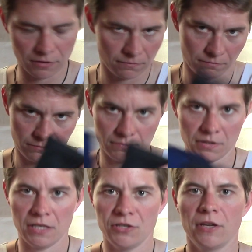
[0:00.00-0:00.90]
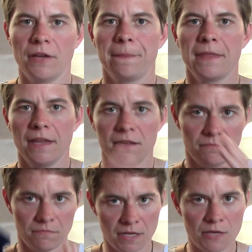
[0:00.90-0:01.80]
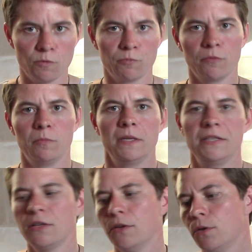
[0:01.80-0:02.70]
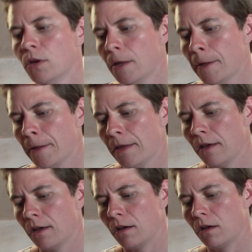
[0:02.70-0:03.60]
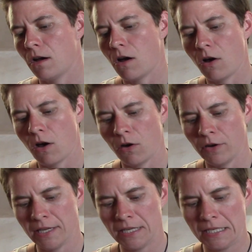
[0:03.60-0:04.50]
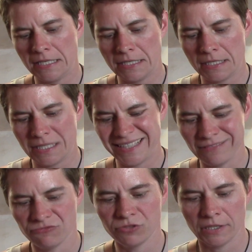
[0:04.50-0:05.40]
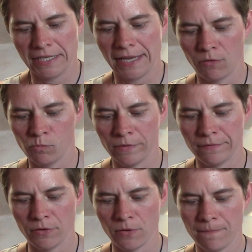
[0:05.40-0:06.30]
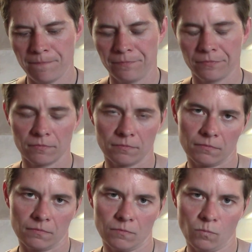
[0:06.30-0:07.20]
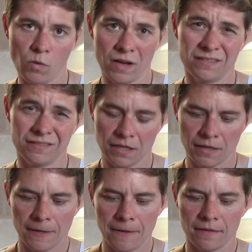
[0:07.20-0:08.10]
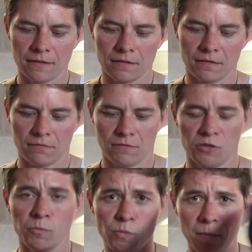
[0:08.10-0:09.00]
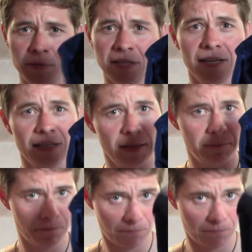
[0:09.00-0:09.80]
a t-shirt, then these would probably do. I didn't really get on with them. The small one particularly